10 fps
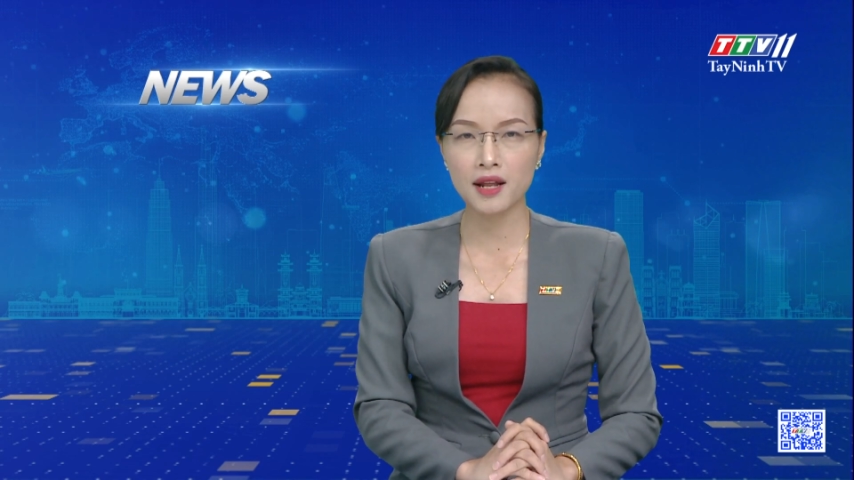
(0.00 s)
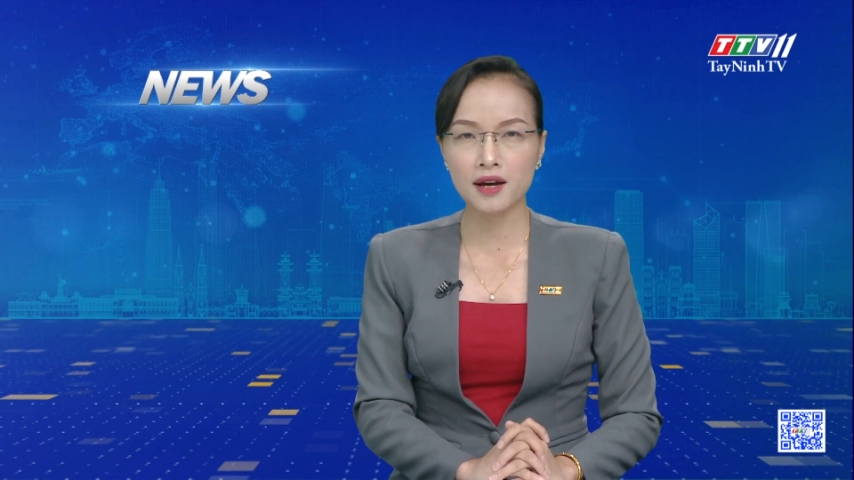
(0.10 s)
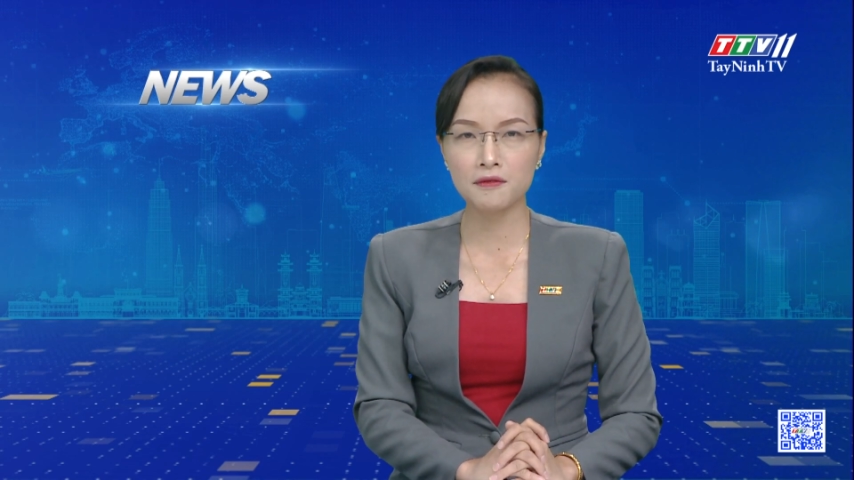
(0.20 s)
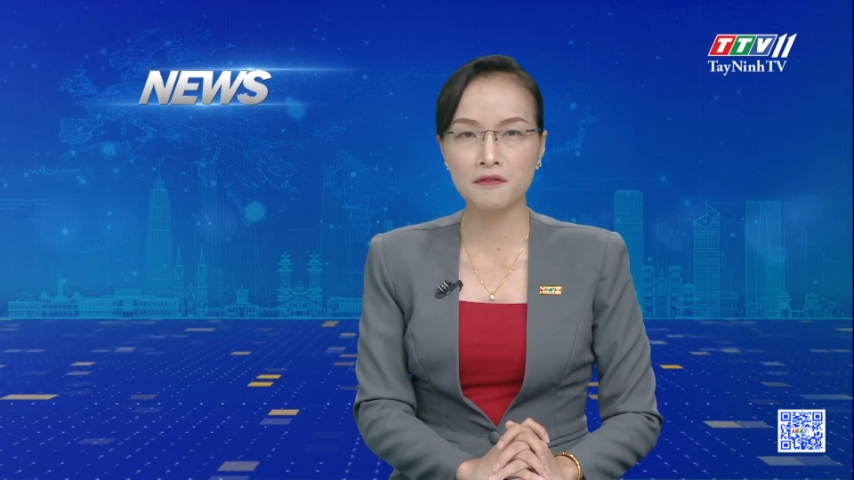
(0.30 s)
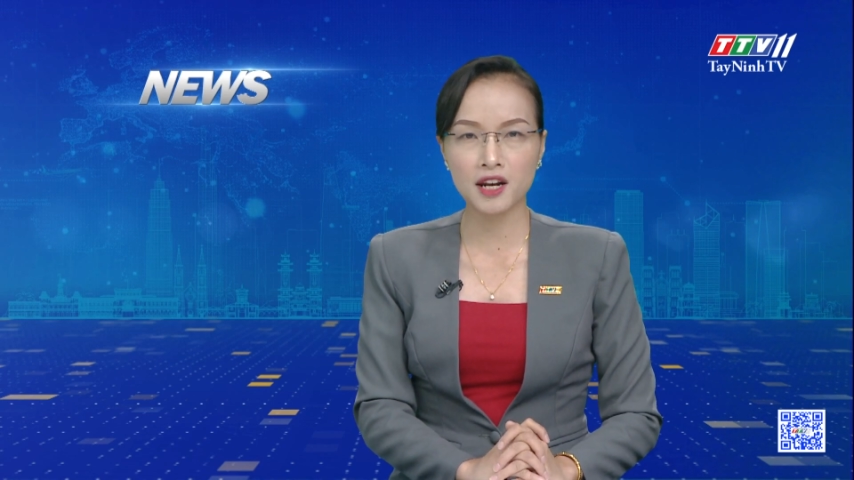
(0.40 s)

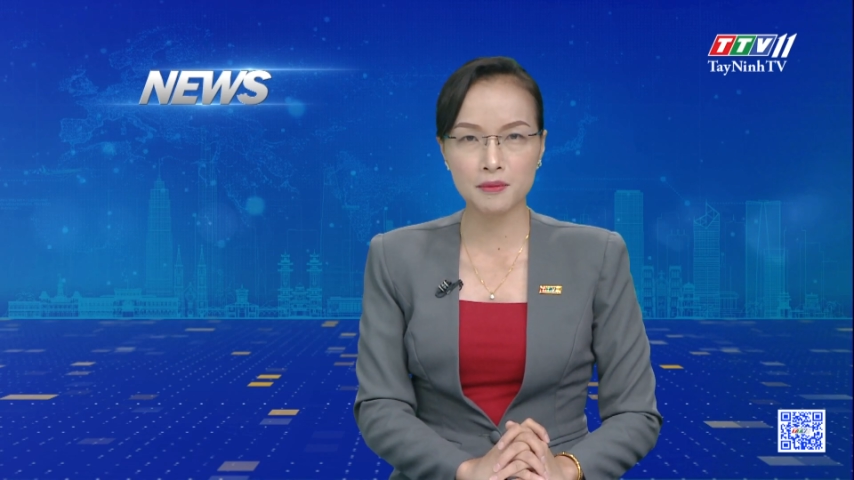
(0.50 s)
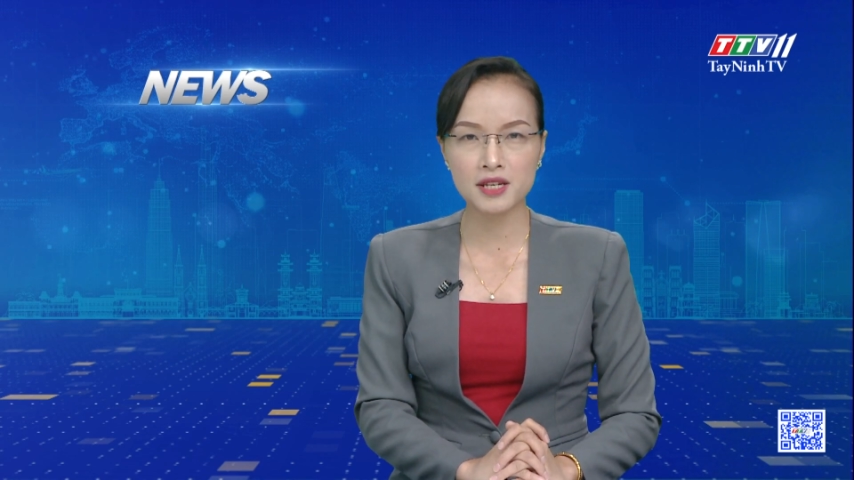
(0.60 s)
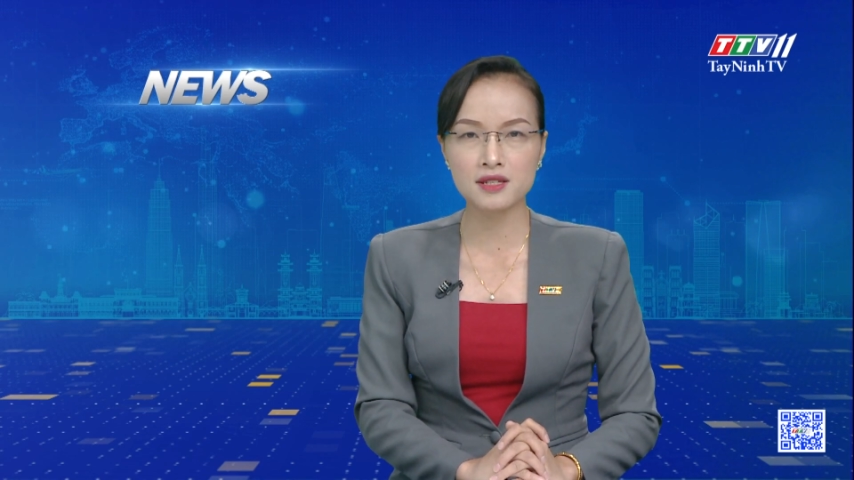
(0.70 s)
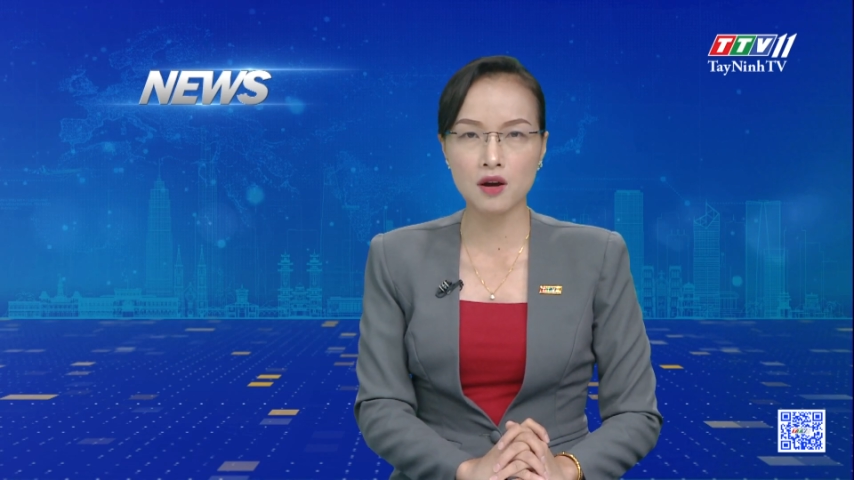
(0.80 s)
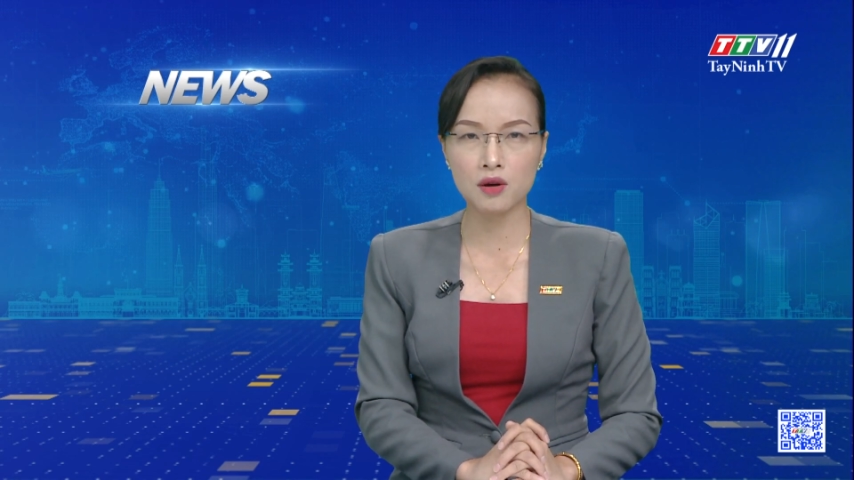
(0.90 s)
billion
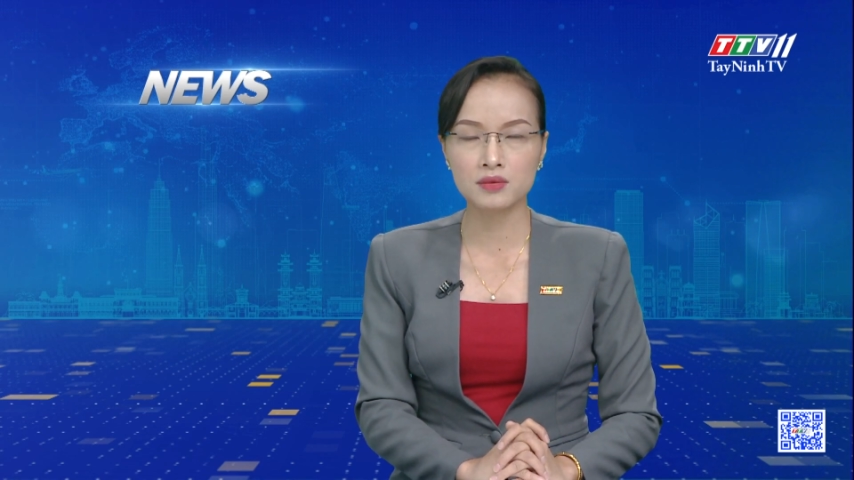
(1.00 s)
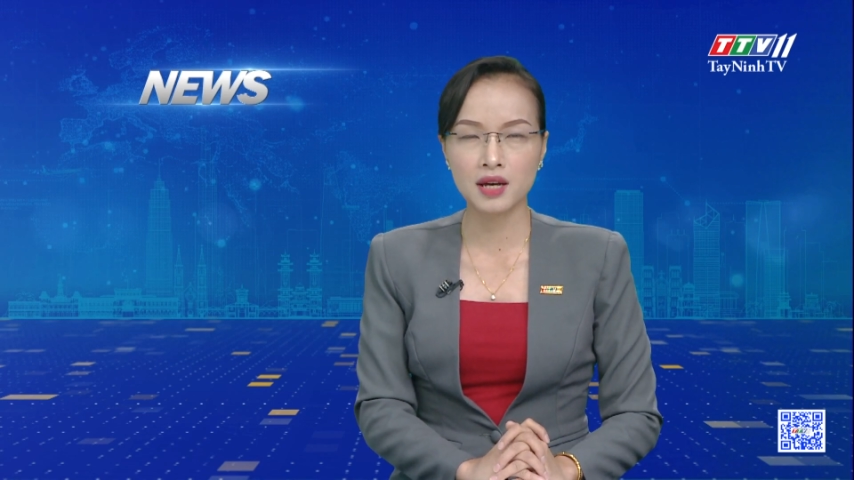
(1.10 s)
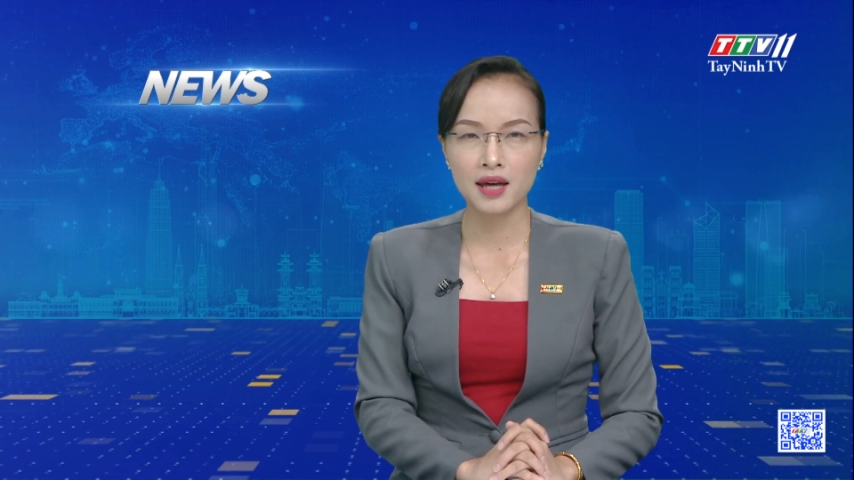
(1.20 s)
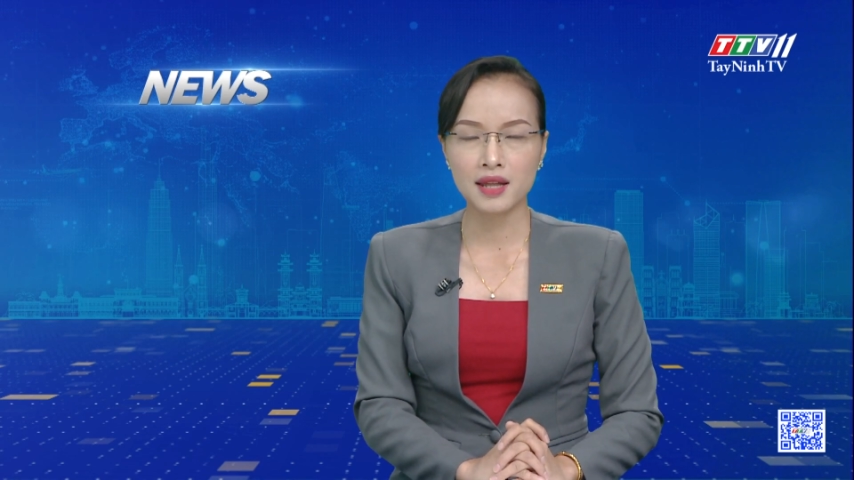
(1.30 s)
Vietnamese dong.